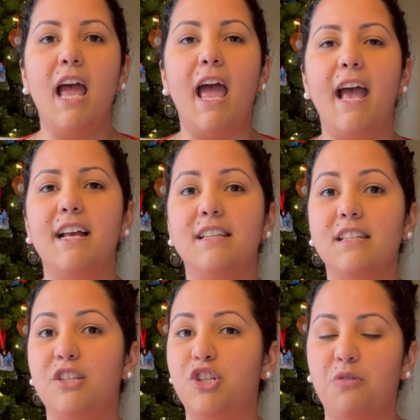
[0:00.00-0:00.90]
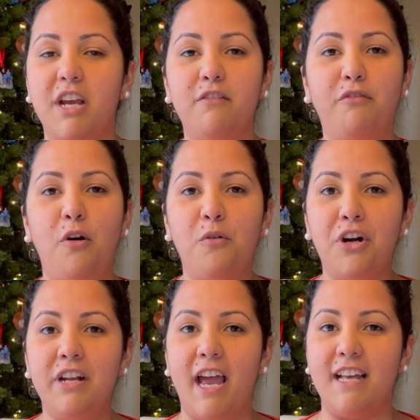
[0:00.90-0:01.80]
As
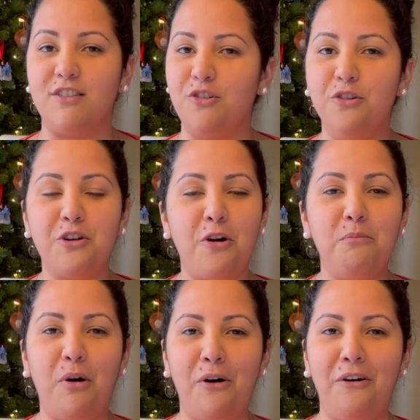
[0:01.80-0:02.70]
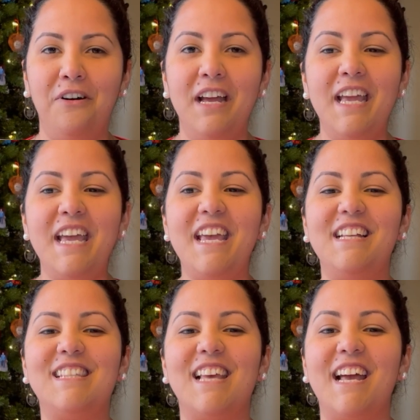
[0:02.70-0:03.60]
straightforward as good old Paul, he
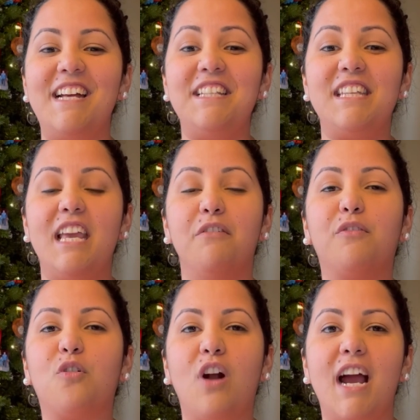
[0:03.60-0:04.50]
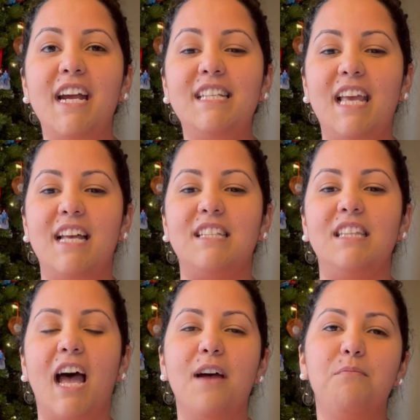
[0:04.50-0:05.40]
says, if Christ has
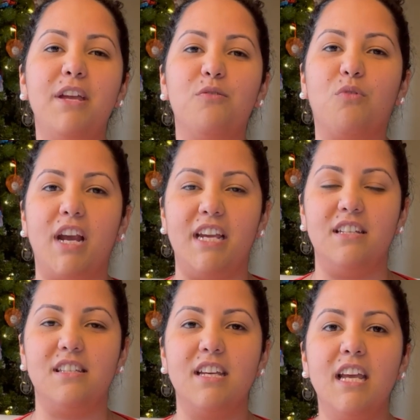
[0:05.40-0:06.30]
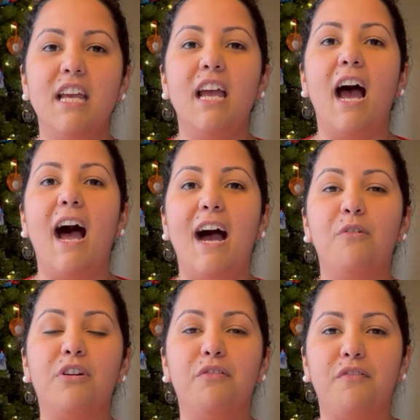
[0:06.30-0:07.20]
not been raised,
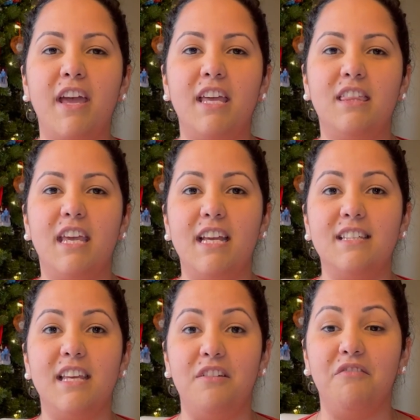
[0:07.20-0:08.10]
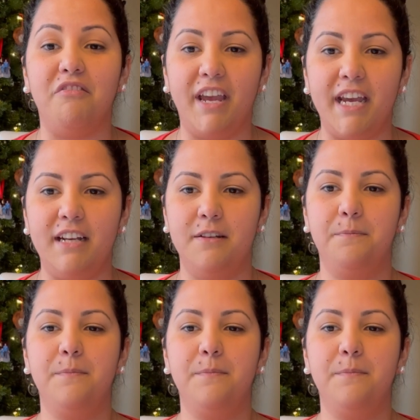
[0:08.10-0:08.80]
our faith is in vain.